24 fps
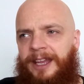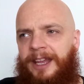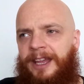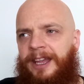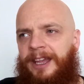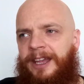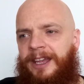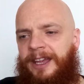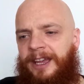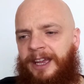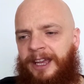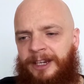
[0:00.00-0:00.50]

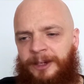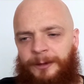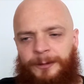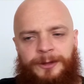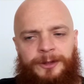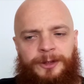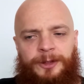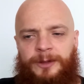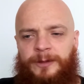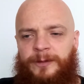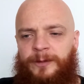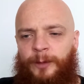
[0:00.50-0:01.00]
And it was
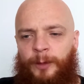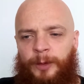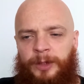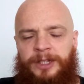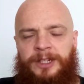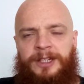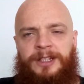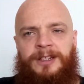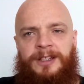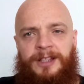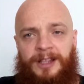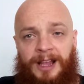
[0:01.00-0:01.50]
just four
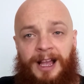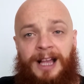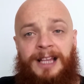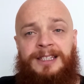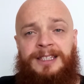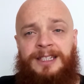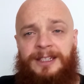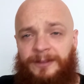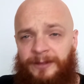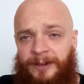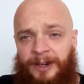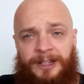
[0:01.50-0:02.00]
classic
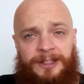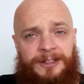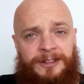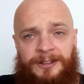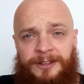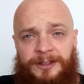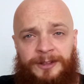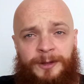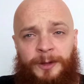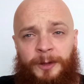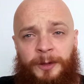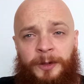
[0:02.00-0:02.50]
wrestlers
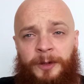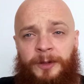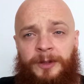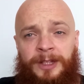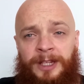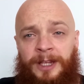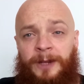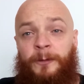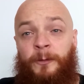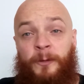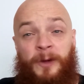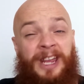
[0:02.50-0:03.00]
going out there
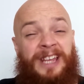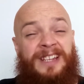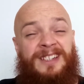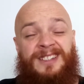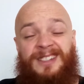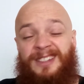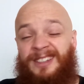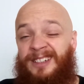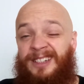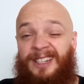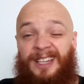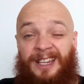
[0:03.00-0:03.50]

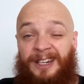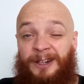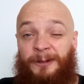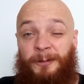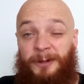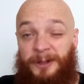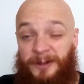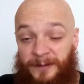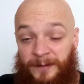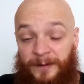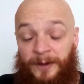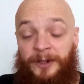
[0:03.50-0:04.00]
wrestling. And it was
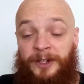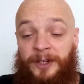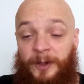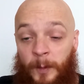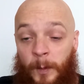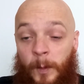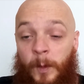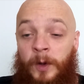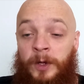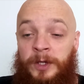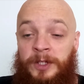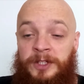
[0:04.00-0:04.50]
fun to
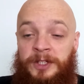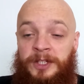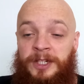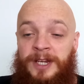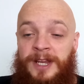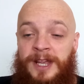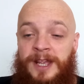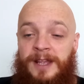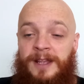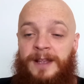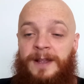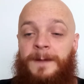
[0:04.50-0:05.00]
watch.
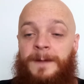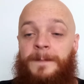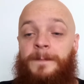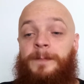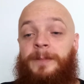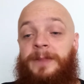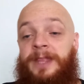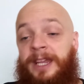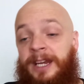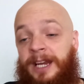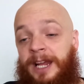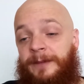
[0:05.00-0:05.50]

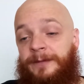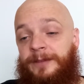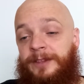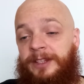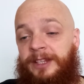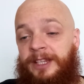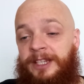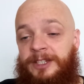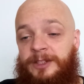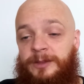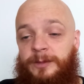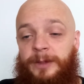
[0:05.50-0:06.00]
Then after
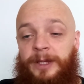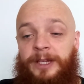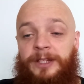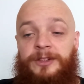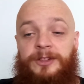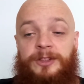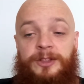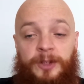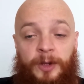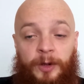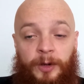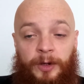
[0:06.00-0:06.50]
this, we had
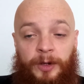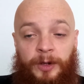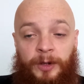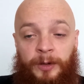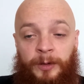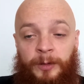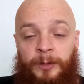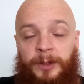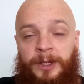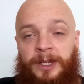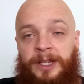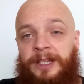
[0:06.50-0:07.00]
Scott
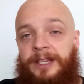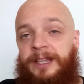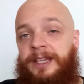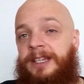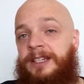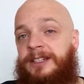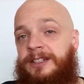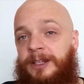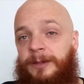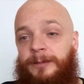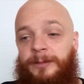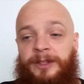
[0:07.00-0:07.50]
Hall. He's
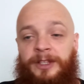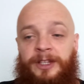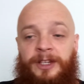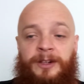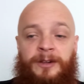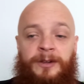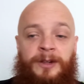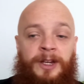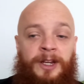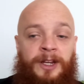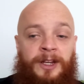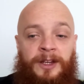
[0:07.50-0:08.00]
up there.
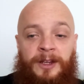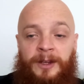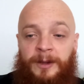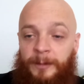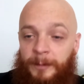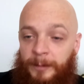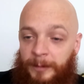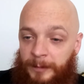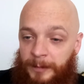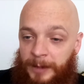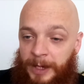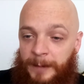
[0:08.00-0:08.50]

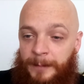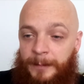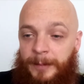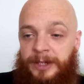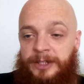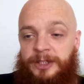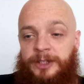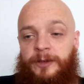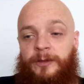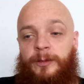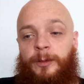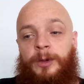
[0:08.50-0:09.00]
And
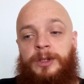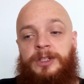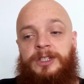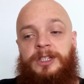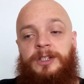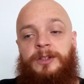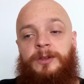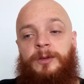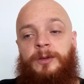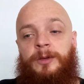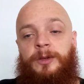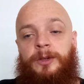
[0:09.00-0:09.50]
Bischoff wants to
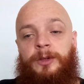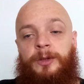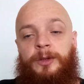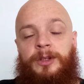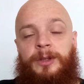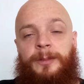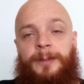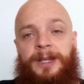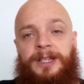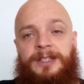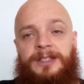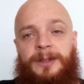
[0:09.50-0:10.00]
know who the
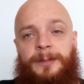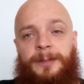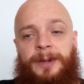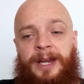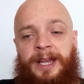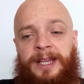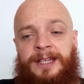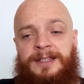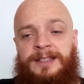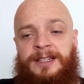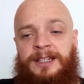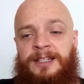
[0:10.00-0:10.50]
big
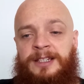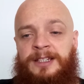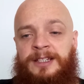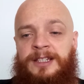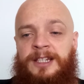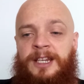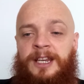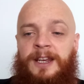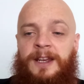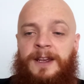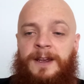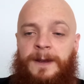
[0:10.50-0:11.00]
surprise is.
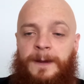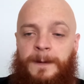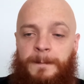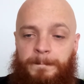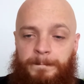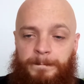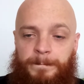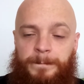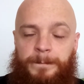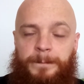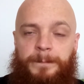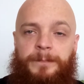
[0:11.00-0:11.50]

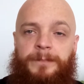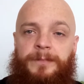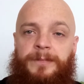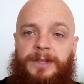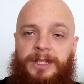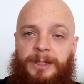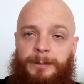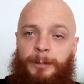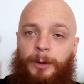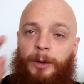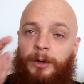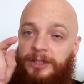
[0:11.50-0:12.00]
He
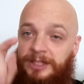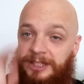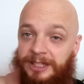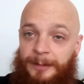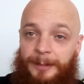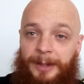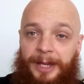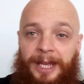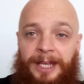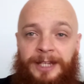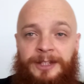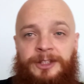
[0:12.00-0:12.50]
points to
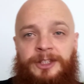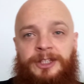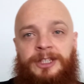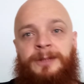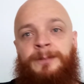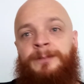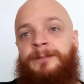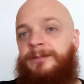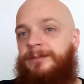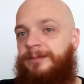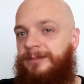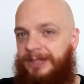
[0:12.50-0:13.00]
behind you.
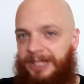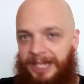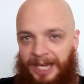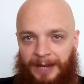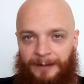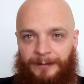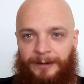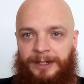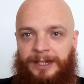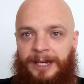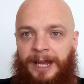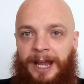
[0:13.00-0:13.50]

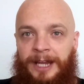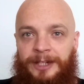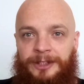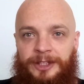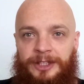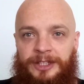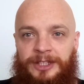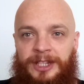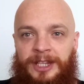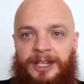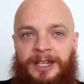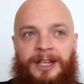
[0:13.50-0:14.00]
Kevin Nash is
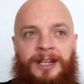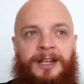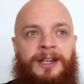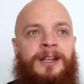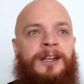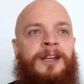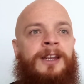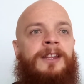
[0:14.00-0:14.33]
there.